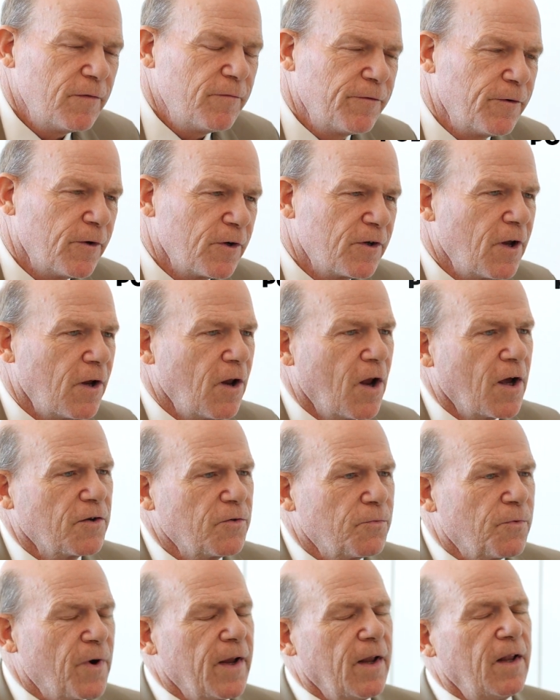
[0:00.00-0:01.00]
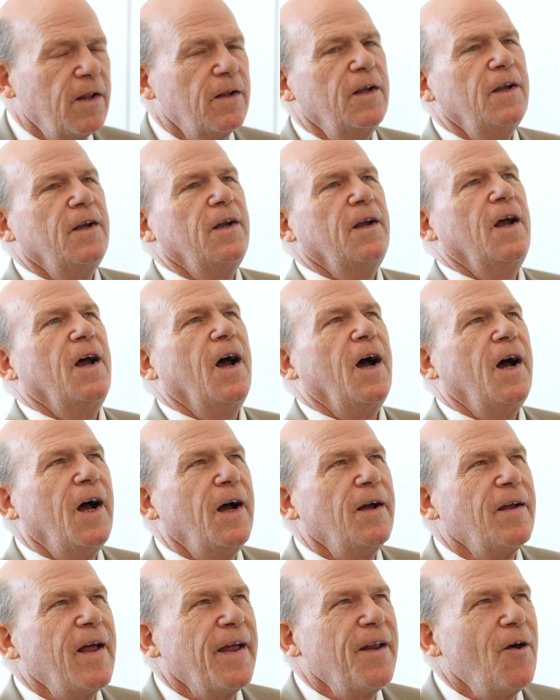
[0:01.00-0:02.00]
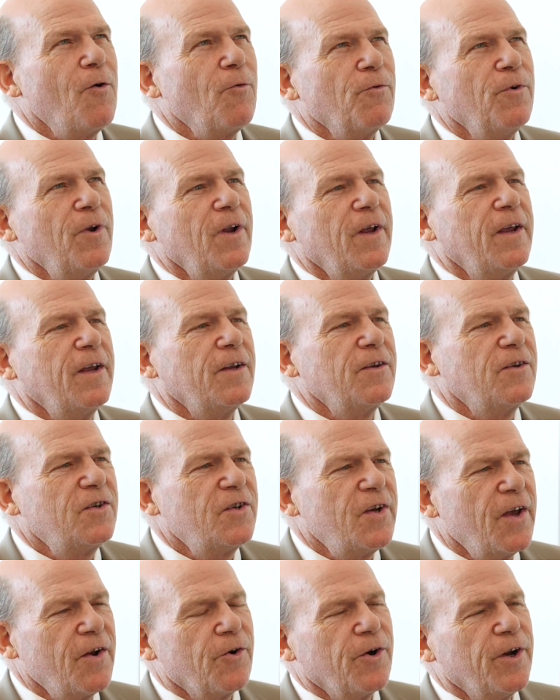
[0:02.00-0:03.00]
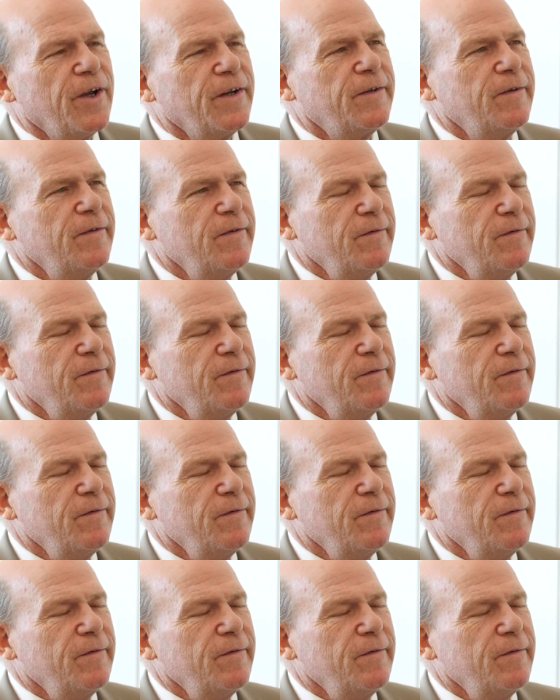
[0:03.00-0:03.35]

for Delux Rental, I don't really consider it